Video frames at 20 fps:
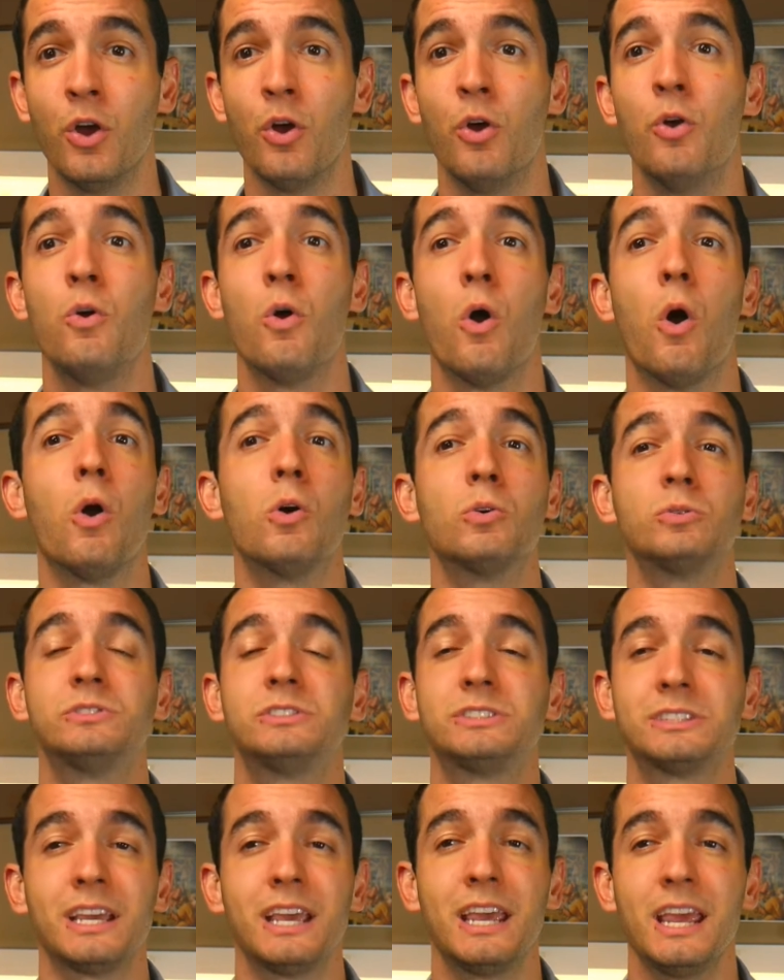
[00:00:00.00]
who
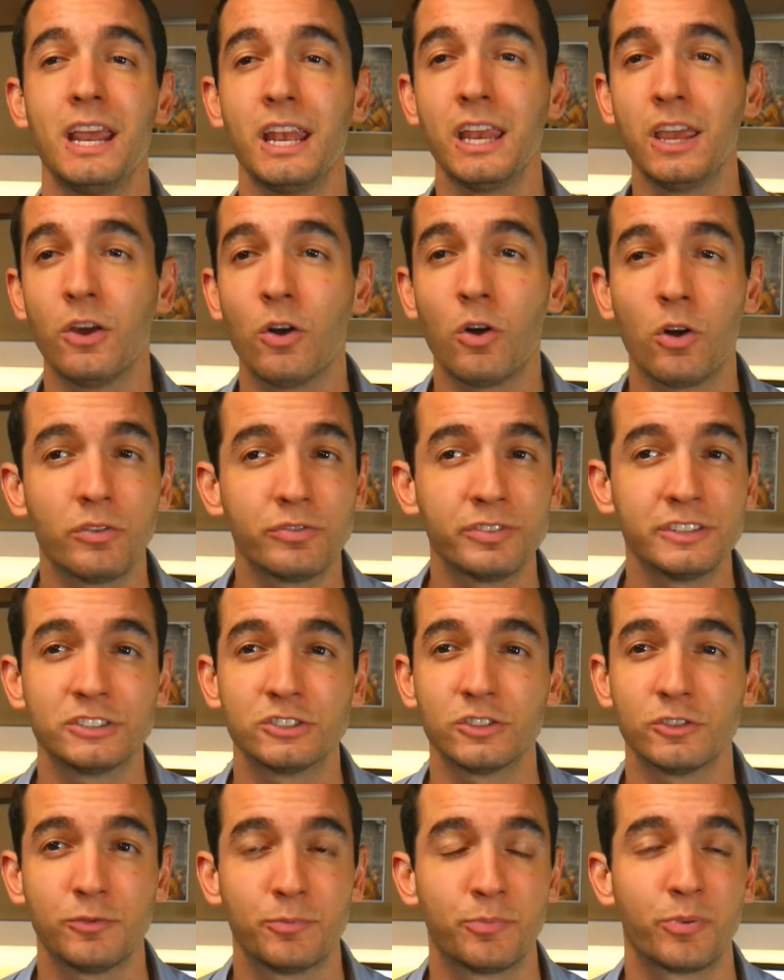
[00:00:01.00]
holds any office
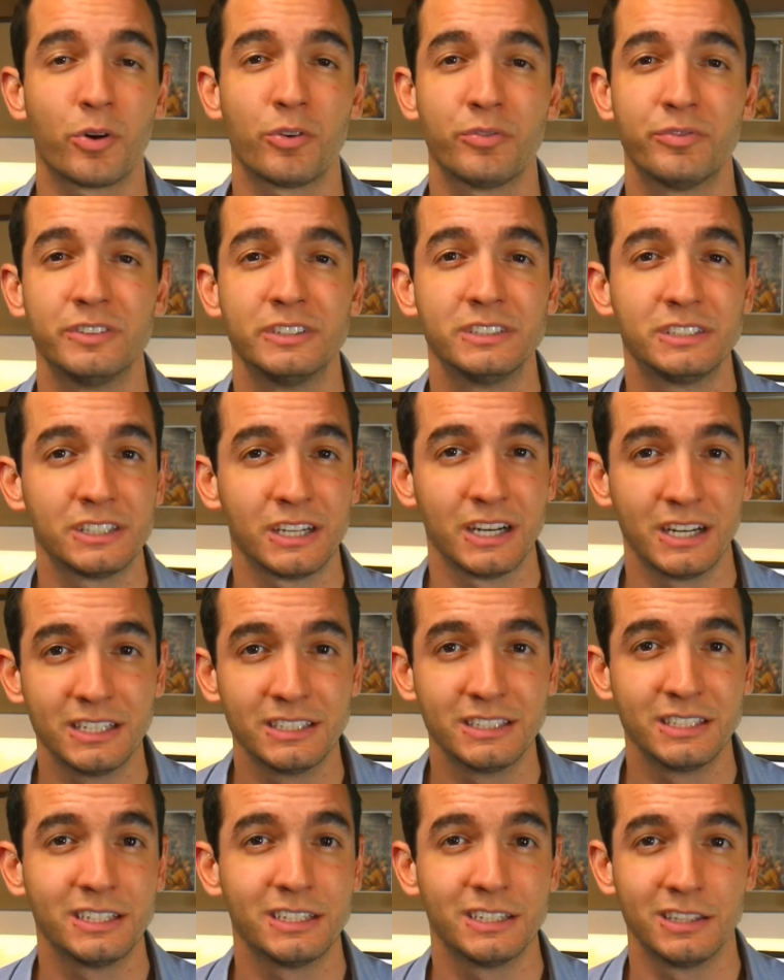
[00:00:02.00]
of profit
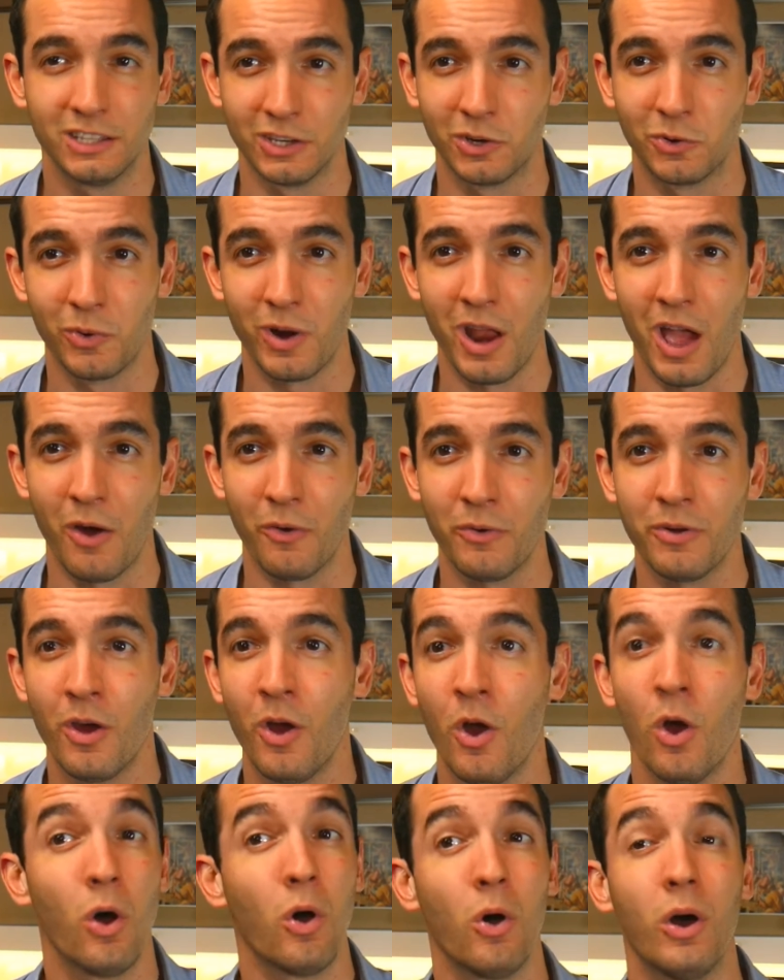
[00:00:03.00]
under the Crown
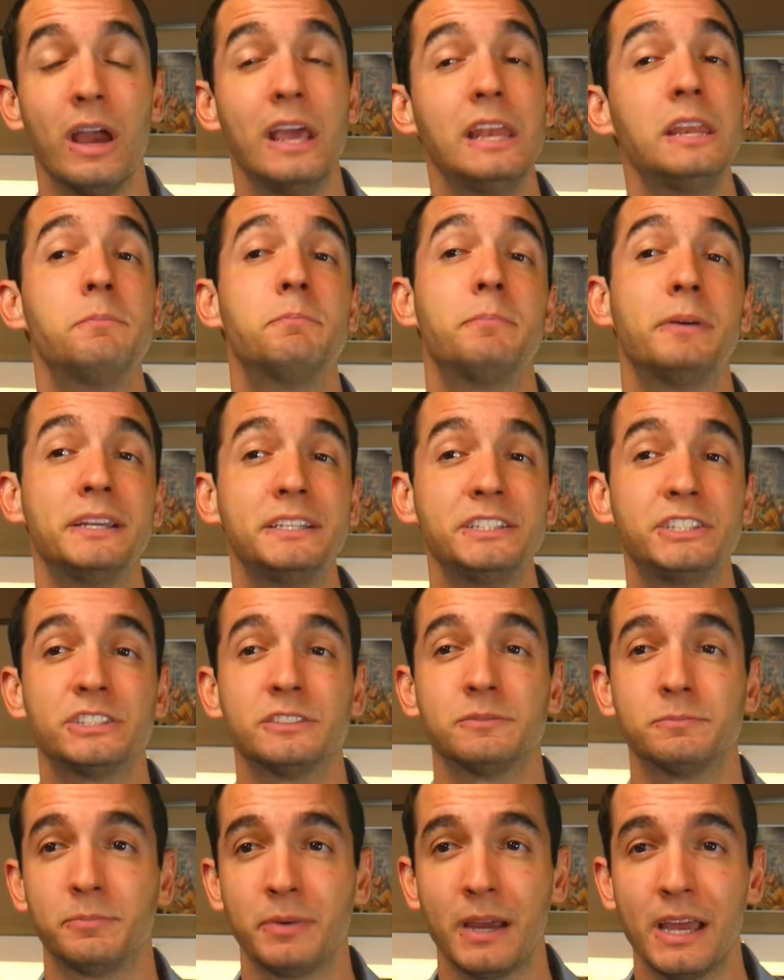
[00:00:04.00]
or any
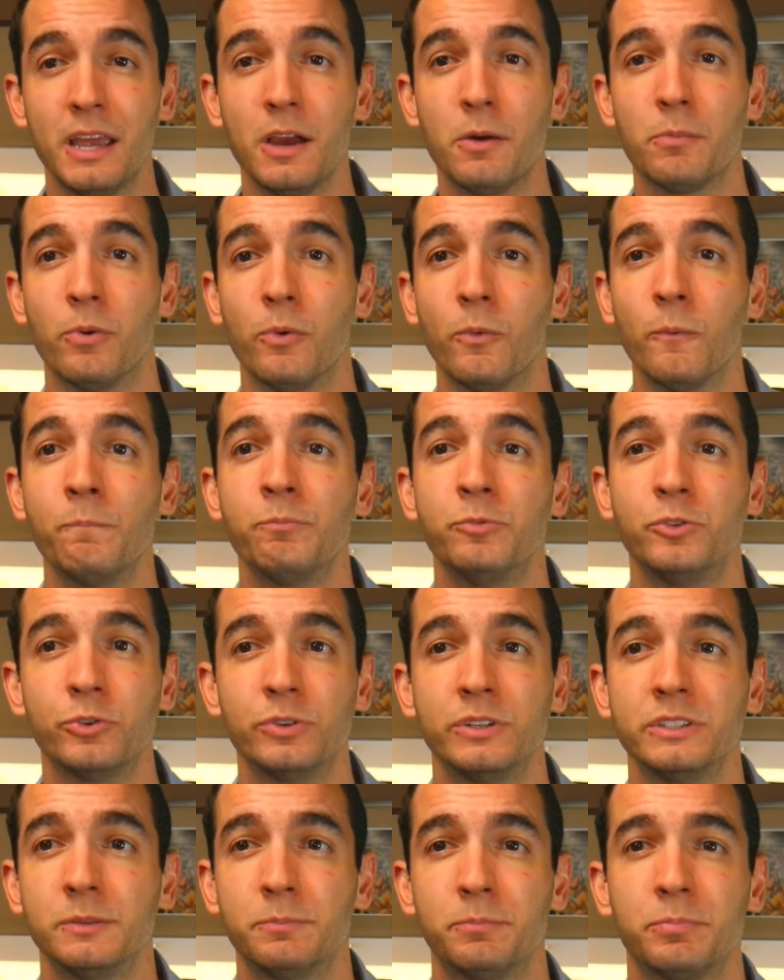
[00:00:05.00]
pension payable
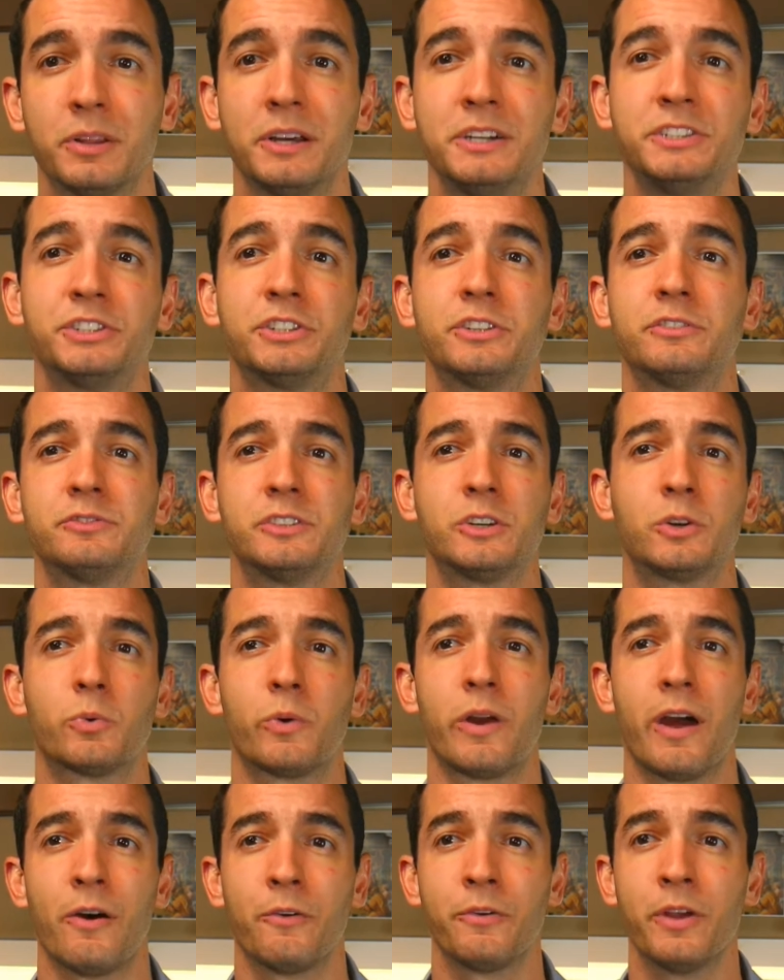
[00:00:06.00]
during the pleasure of the
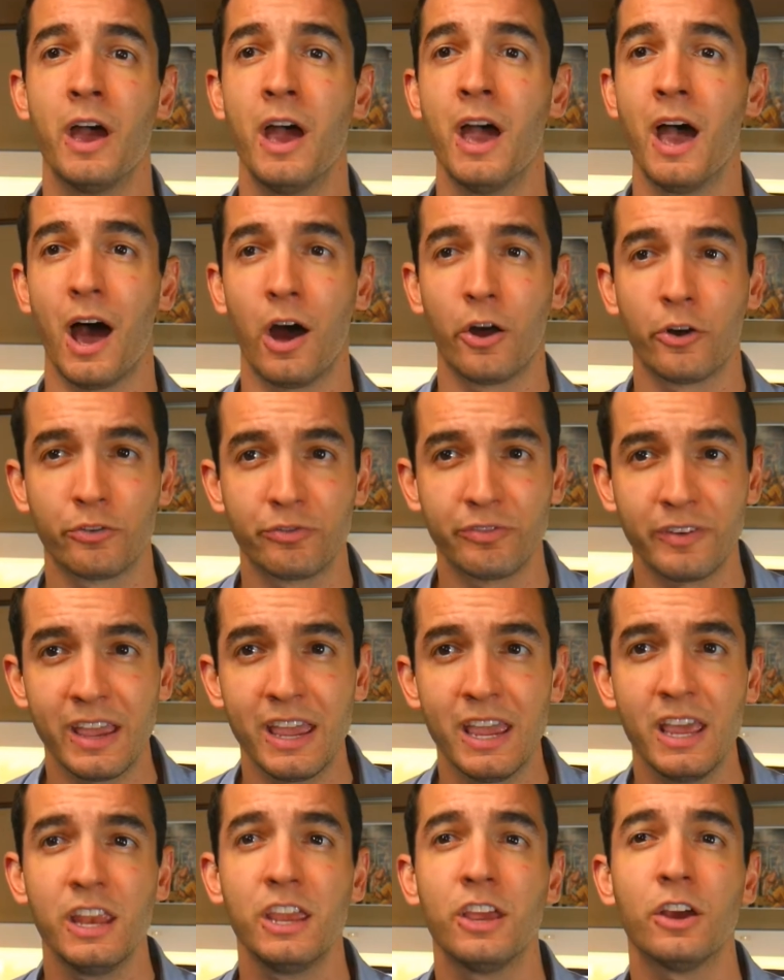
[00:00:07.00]
Crown out of
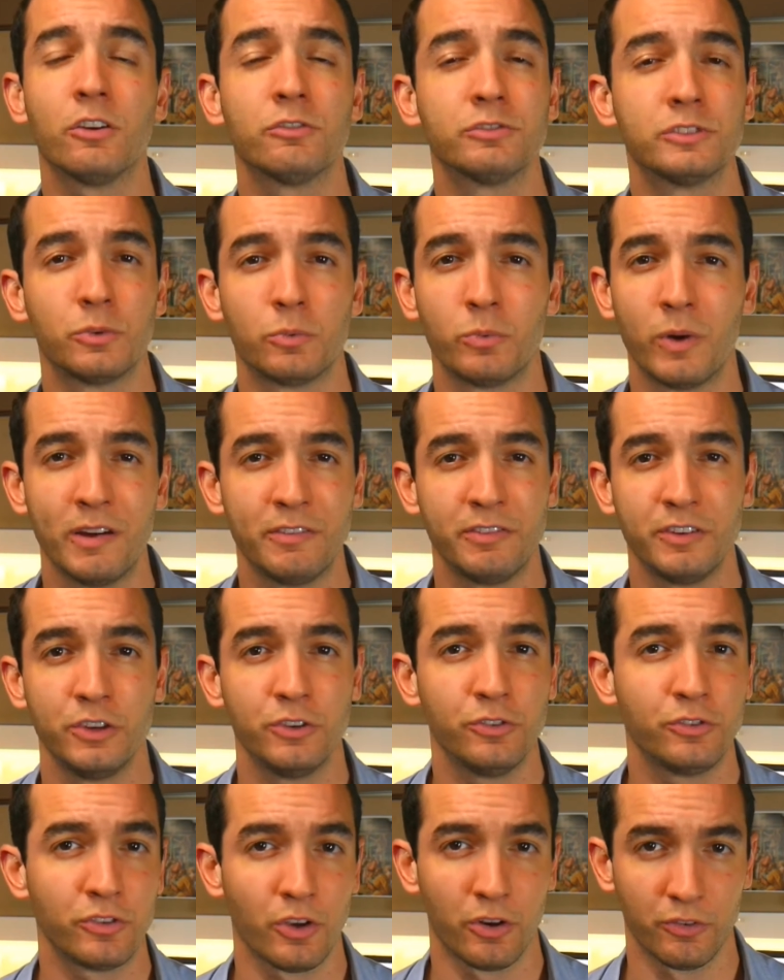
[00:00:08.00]
any of the
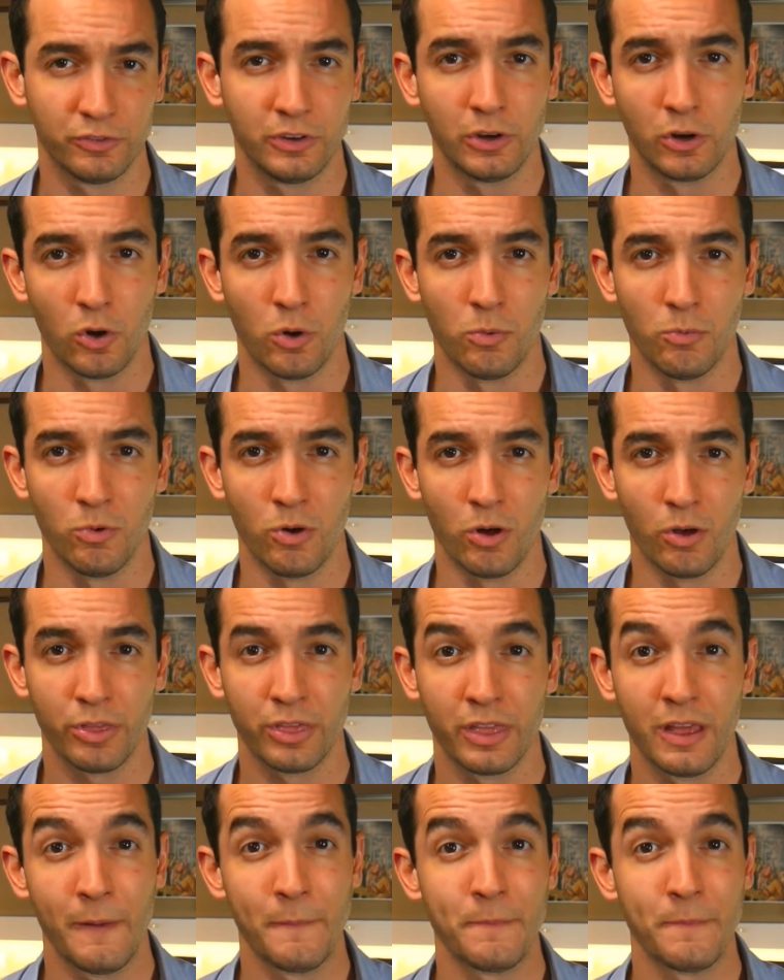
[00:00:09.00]
revenues of the Commonwealth.